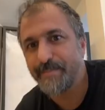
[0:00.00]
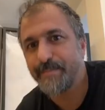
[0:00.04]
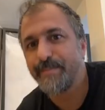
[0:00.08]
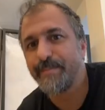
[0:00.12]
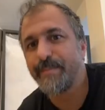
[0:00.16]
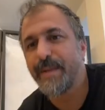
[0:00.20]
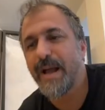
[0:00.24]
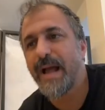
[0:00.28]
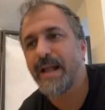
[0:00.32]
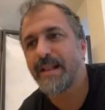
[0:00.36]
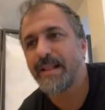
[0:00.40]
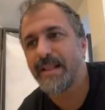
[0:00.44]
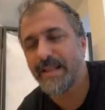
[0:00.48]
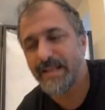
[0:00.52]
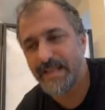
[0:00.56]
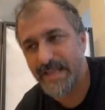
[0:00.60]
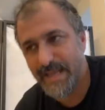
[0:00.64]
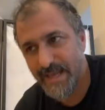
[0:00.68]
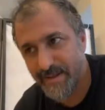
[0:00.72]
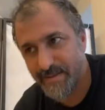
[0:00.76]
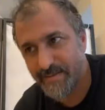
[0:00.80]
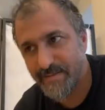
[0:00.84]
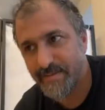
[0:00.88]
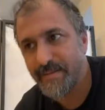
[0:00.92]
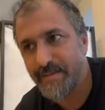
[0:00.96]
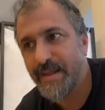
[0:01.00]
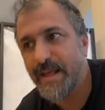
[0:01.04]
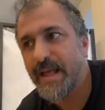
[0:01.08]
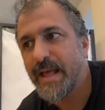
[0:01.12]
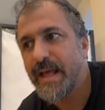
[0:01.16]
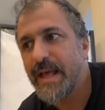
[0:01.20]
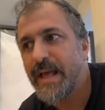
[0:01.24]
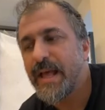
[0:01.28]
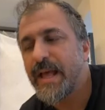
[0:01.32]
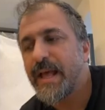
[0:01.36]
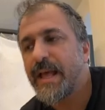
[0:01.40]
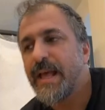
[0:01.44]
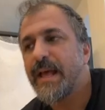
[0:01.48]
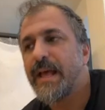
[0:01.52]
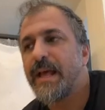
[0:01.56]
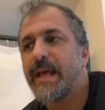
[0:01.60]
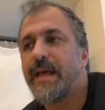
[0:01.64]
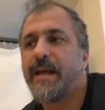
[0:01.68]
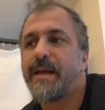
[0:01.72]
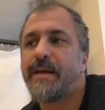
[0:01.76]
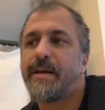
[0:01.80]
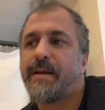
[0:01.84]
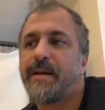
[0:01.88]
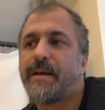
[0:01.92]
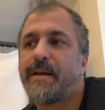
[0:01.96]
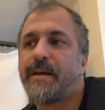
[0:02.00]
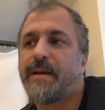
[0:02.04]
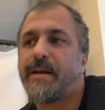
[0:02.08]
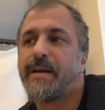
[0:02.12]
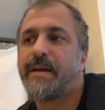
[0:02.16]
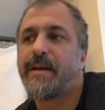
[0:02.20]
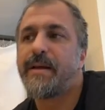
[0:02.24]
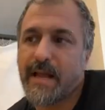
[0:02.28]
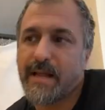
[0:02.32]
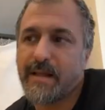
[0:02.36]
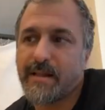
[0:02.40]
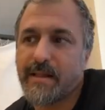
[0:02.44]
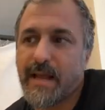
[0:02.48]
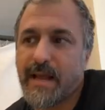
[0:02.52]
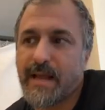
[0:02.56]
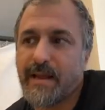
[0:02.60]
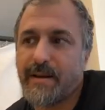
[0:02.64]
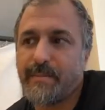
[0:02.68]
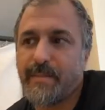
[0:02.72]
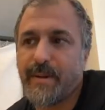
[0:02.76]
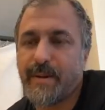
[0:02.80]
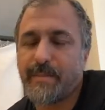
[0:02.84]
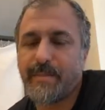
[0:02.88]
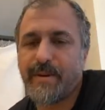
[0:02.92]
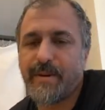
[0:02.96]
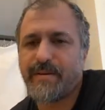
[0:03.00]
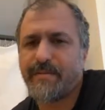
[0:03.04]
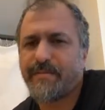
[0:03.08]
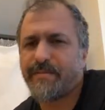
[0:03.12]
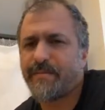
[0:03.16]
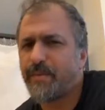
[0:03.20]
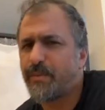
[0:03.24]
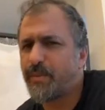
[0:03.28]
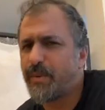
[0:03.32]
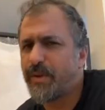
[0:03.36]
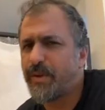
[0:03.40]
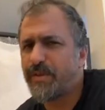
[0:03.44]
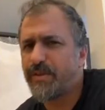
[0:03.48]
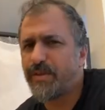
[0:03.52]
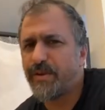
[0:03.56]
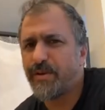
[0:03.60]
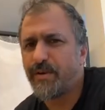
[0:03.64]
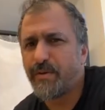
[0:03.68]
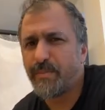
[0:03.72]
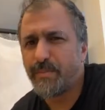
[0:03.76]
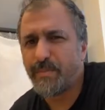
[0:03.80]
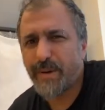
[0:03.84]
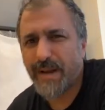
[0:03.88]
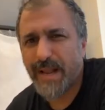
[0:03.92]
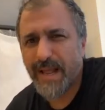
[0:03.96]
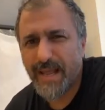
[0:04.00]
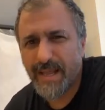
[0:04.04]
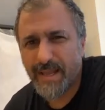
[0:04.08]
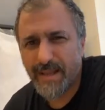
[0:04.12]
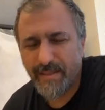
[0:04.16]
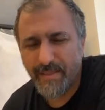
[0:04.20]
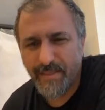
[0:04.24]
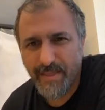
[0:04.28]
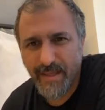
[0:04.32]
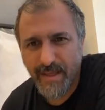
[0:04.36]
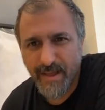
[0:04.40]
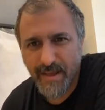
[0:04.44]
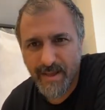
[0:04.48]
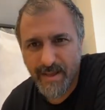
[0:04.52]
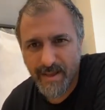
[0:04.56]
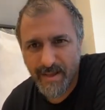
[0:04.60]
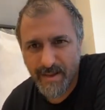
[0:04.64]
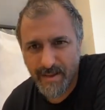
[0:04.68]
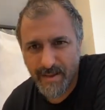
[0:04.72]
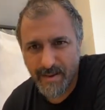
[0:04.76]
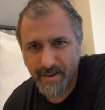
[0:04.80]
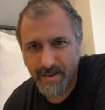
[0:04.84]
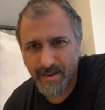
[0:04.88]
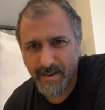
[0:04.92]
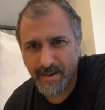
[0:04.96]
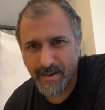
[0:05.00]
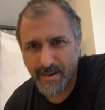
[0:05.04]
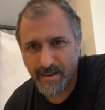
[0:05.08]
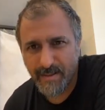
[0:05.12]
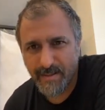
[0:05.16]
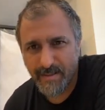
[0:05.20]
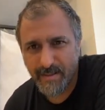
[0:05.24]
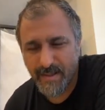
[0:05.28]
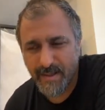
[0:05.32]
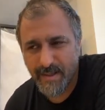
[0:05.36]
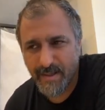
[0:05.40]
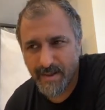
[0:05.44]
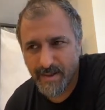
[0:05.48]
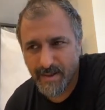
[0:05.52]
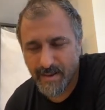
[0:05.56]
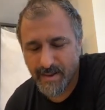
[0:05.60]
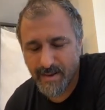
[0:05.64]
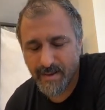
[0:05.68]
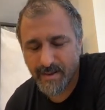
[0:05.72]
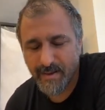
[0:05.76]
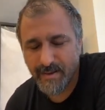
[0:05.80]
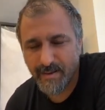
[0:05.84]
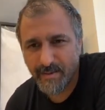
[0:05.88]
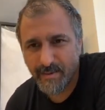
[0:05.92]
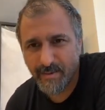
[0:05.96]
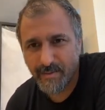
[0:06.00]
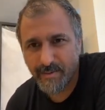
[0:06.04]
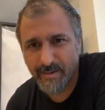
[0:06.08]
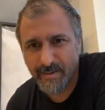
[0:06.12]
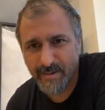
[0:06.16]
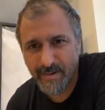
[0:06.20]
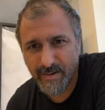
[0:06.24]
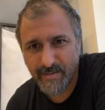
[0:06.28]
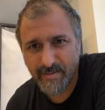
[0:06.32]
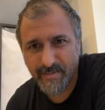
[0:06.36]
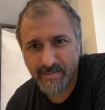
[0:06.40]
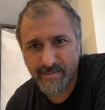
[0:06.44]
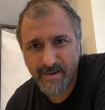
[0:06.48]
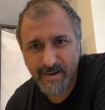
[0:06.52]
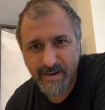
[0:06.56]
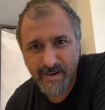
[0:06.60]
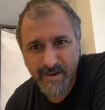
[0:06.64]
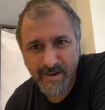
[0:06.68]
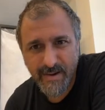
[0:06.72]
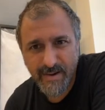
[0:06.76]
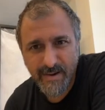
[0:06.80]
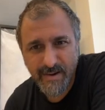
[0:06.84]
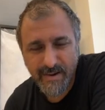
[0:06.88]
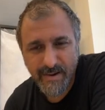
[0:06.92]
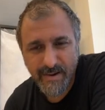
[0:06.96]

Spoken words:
but yes. And I remember with you playing in the orchestra